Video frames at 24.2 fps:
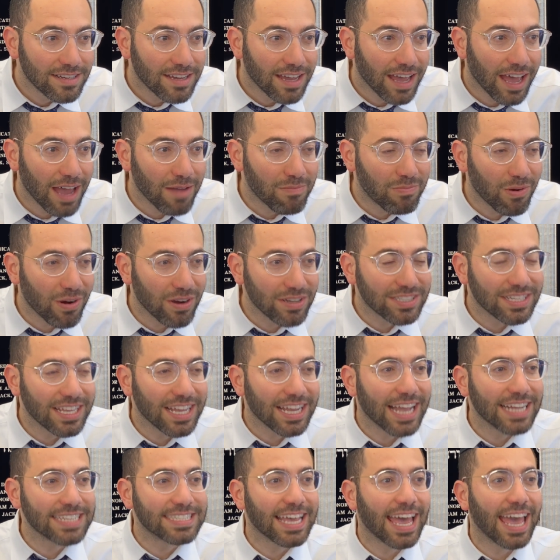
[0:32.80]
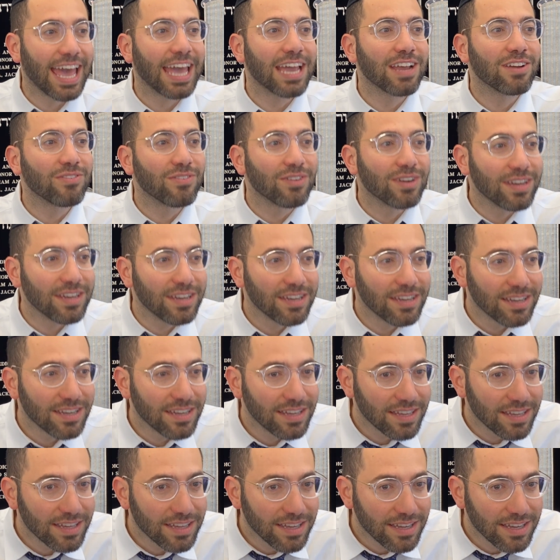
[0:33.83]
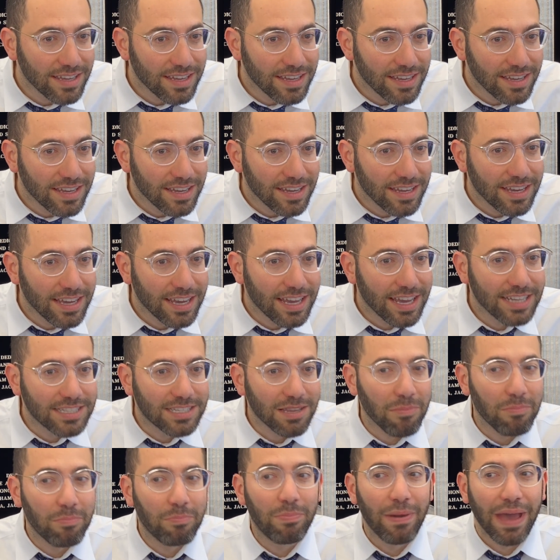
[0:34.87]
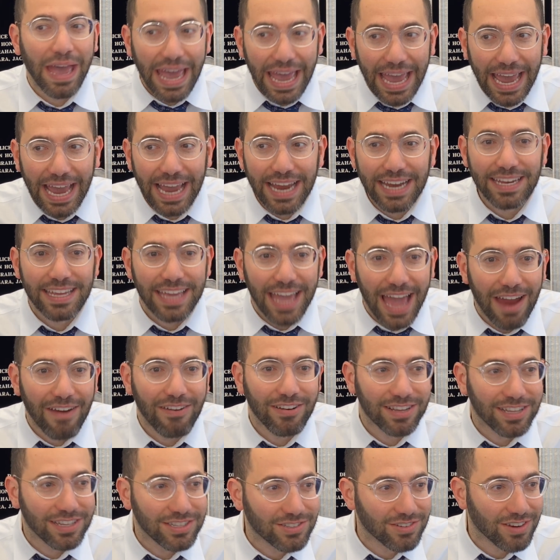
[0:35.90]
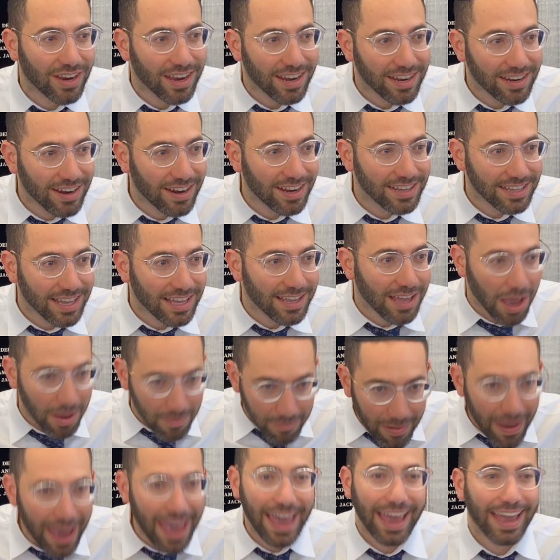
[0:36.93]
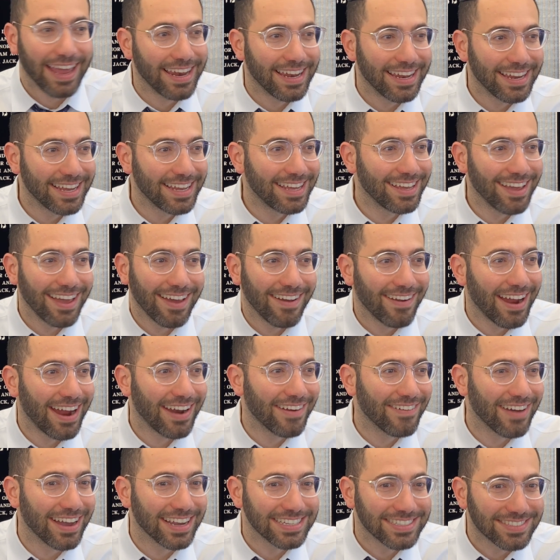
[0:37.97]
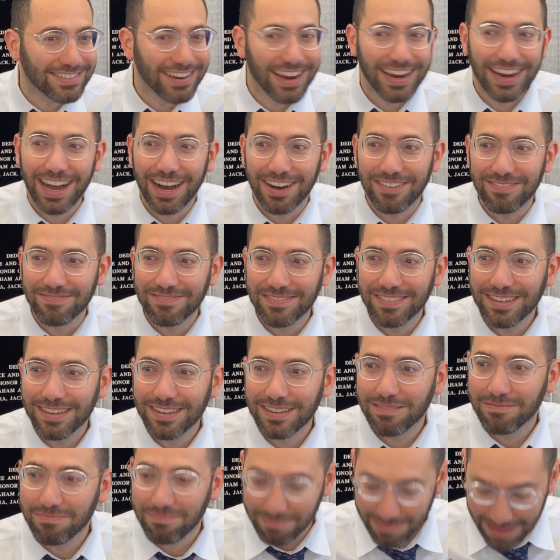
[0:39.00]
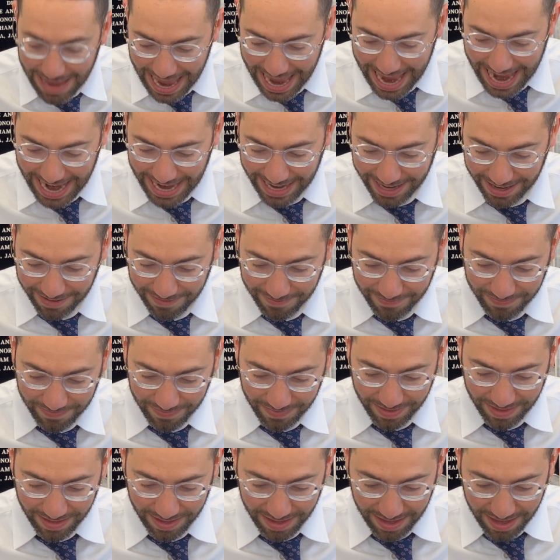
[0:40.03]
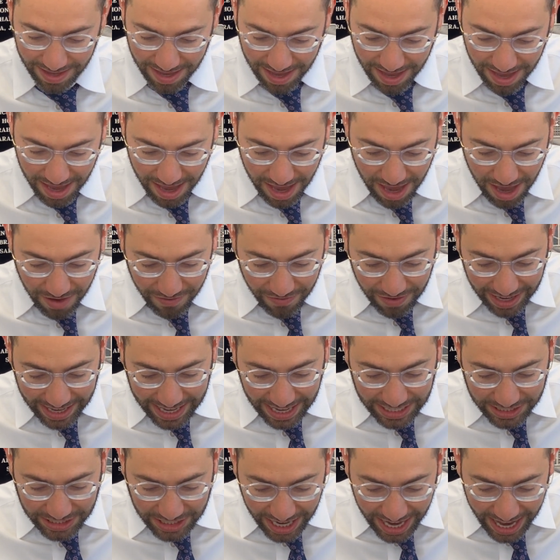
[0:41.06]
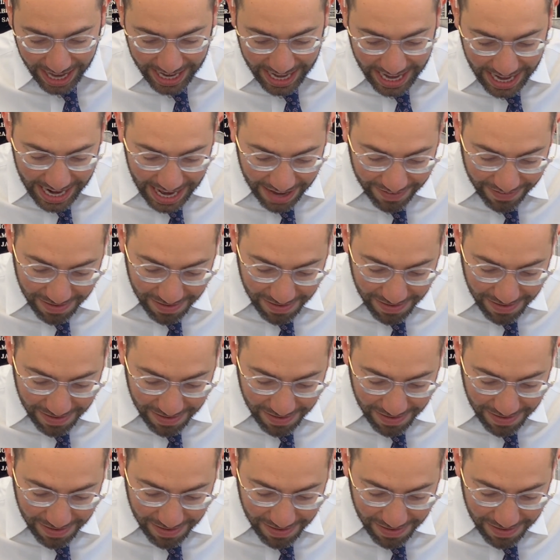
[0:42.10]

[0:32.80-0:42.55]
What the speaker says: A person that gets angry is a bad character trait. No, bad. Right away, straight up. Bad. V'kasher ha'galav